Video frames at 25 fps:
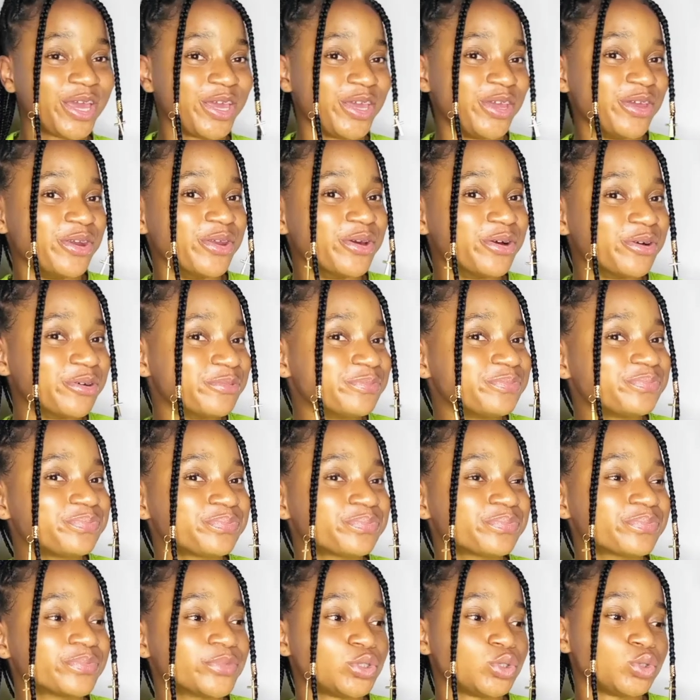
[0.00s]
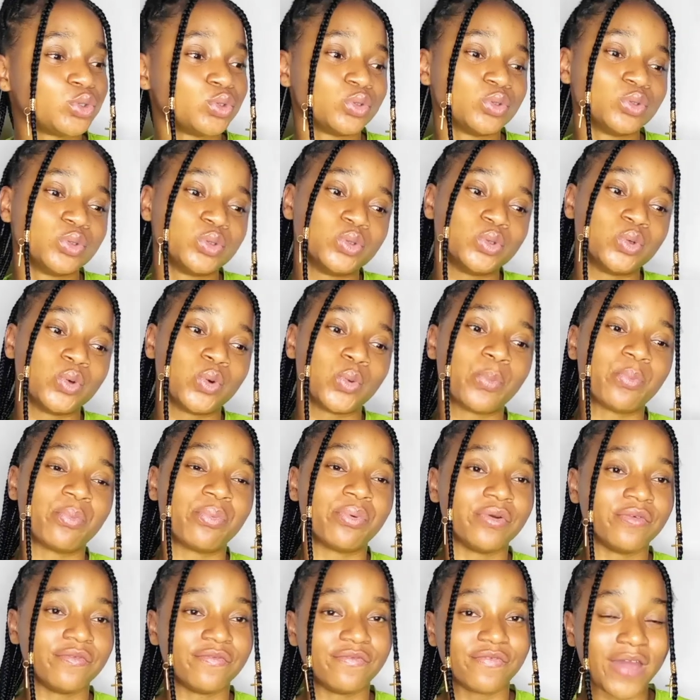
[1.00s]
you know to
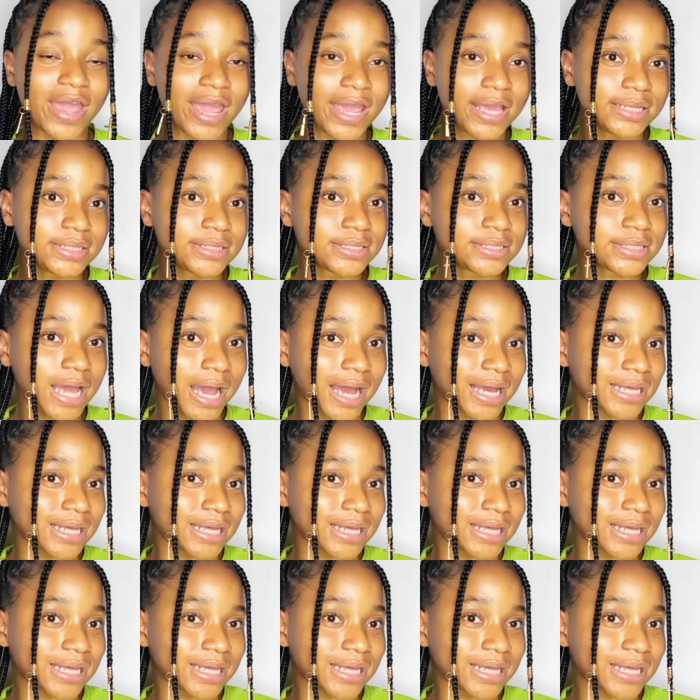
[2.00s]
prevent